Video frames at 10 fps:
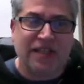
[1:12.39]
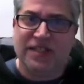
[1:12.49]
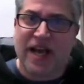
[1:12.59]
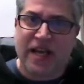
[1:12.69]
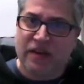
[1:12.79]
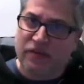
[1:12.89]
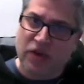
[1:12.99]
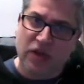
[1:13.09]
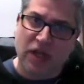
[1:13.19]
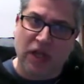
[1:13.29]
is kind of
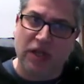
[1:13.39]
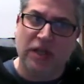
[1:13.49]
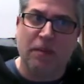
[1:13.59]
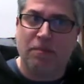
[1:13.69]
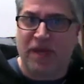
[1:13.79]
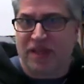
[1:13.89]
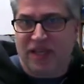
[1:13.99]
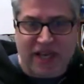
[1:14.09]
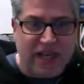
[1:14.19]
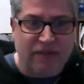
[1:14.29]
lumpy,
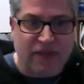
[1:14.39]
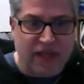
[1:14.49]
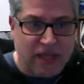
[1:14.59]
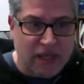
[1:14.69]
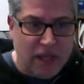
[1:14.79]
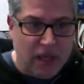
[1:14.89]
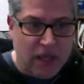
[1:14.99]
that kind of like